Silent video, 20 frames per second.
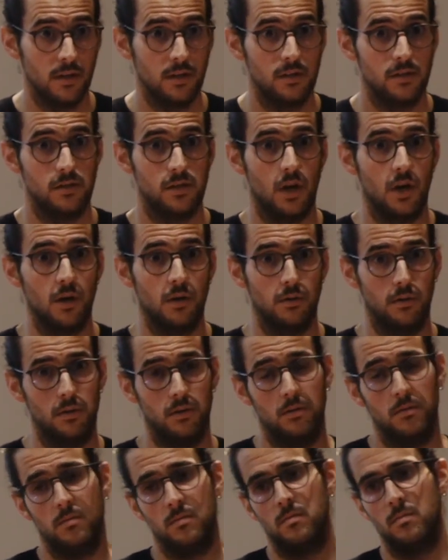So
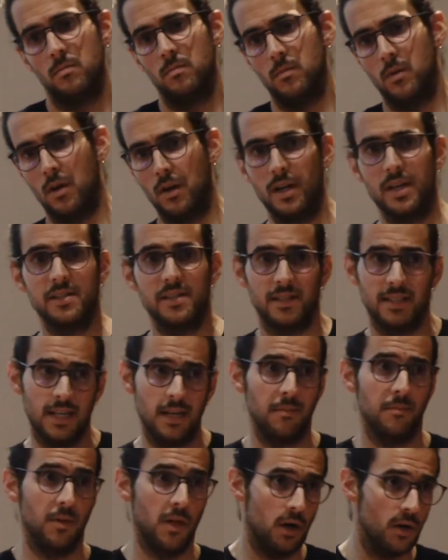unless the
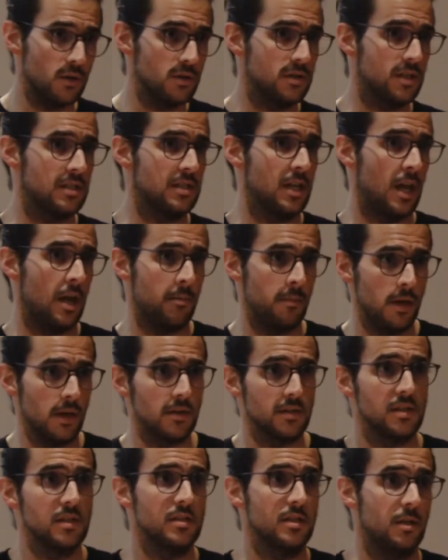team knows the same
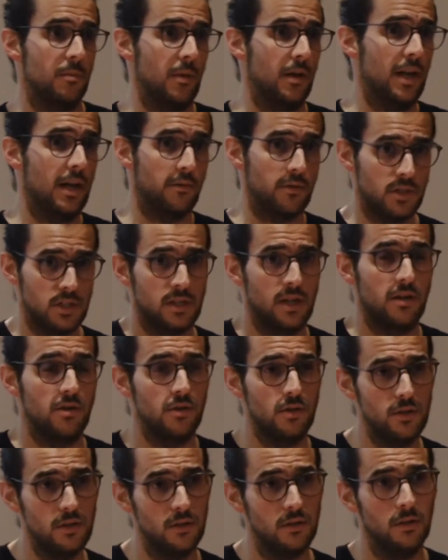ecosystem and languages that you
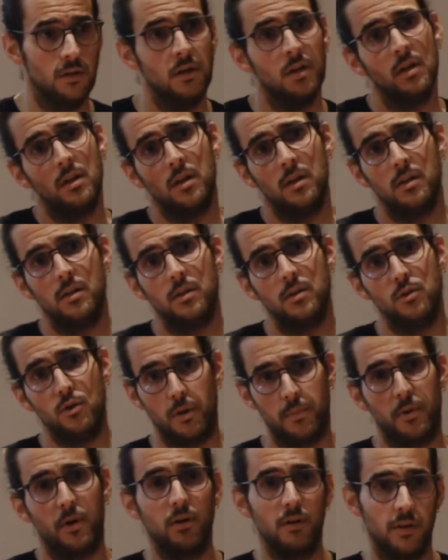do, you're
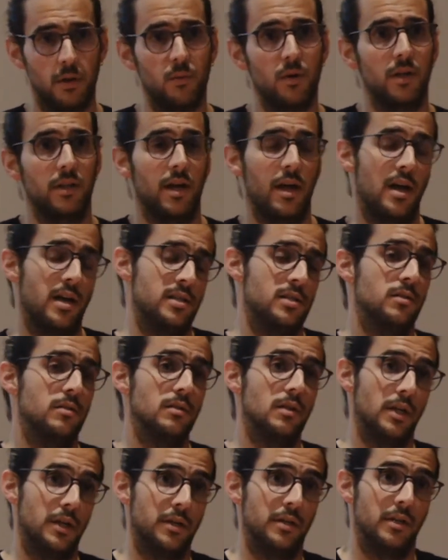probably the one that has to
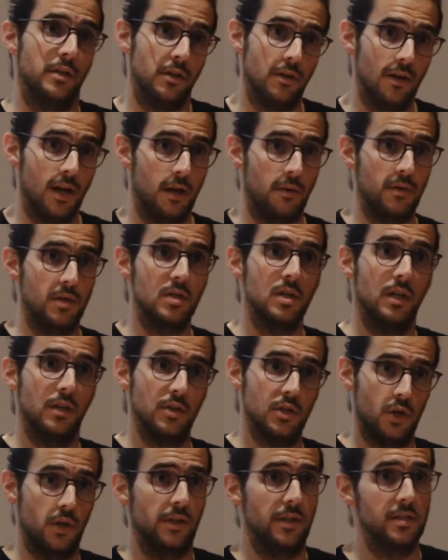learn the new language and
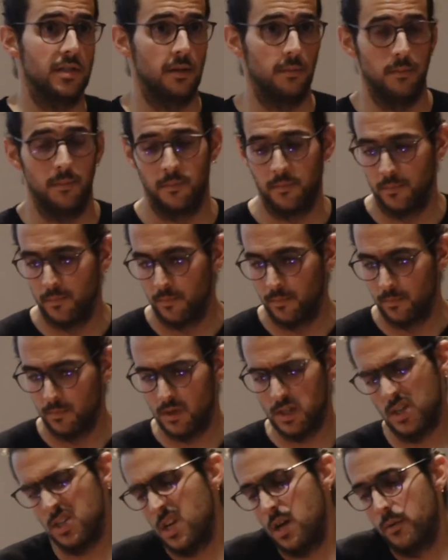join the team,
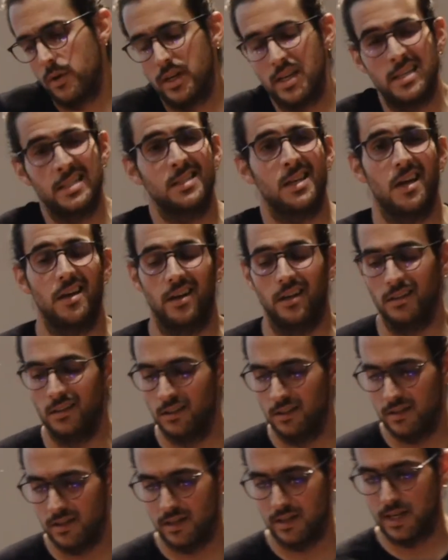which is always exciting.
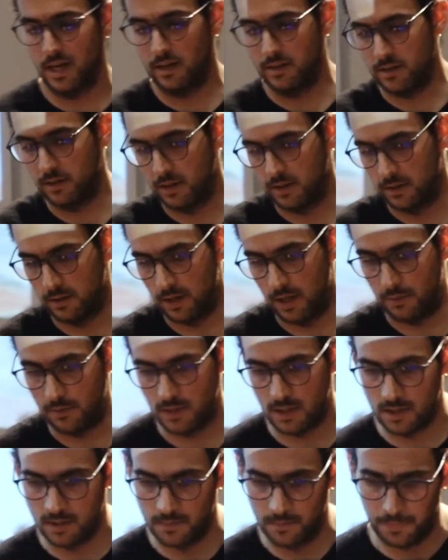It's exciting to learn new
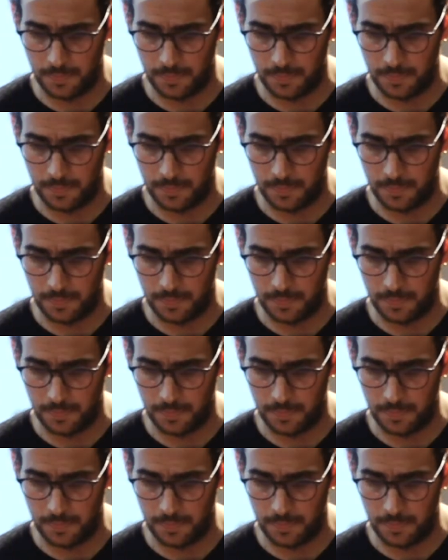languages.